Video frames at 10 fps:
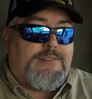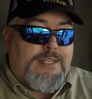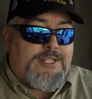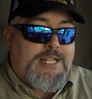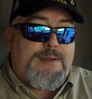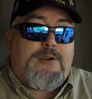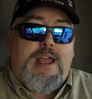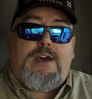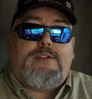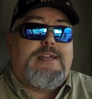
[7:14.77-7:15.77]
This time
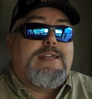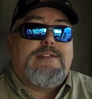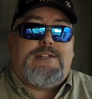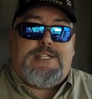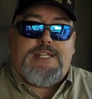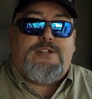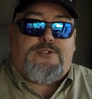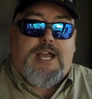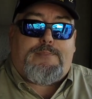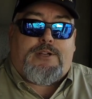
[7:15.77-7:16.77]
around, didn't
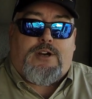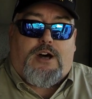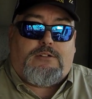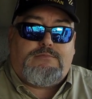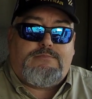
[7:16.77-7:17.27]
drop a call.